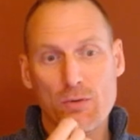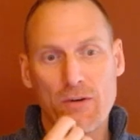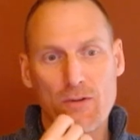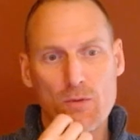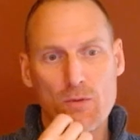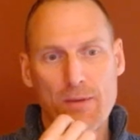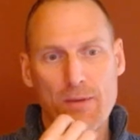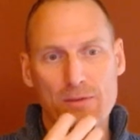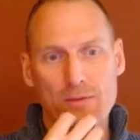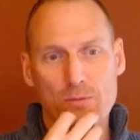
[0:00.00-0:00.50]
of
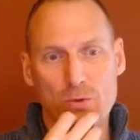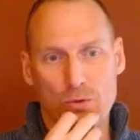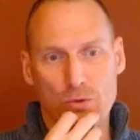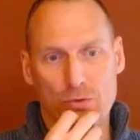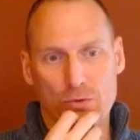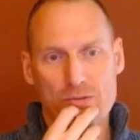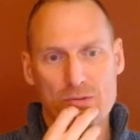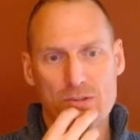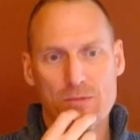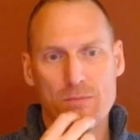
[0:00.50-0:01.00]
the main
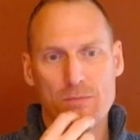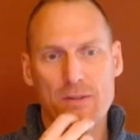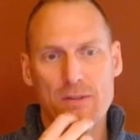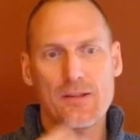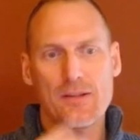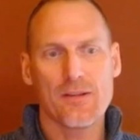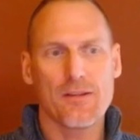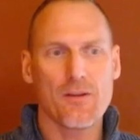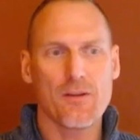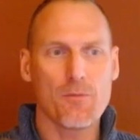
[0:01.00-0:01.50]
moves, moves. But
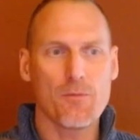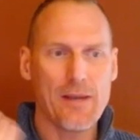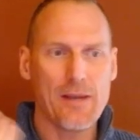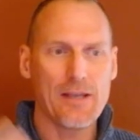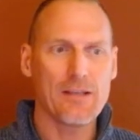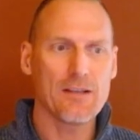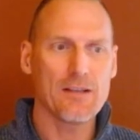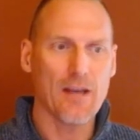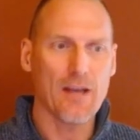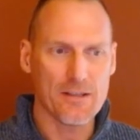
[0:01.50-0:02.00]
the
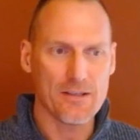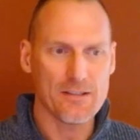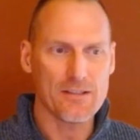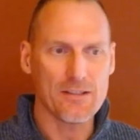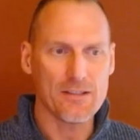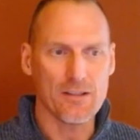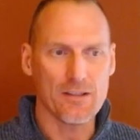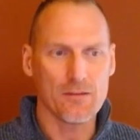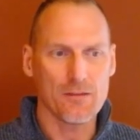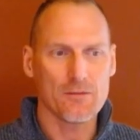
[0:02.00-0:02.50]
main
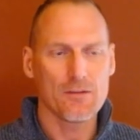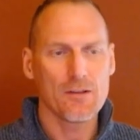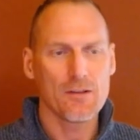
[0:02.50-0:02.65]
idea